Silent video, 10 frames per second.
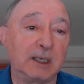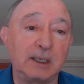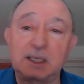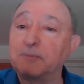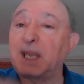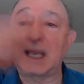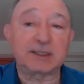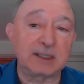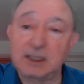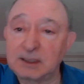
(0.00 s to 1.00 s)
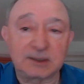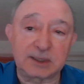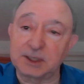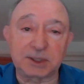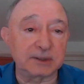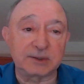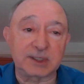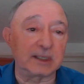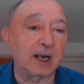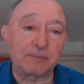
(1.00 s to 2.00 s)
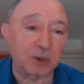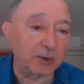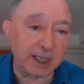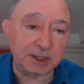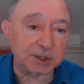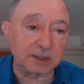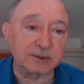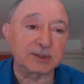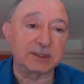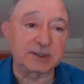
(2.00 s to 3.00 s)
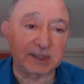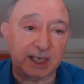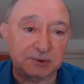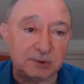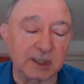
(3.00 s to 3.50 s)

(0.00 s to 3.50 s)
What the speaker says: capacity decisions in operations, etc.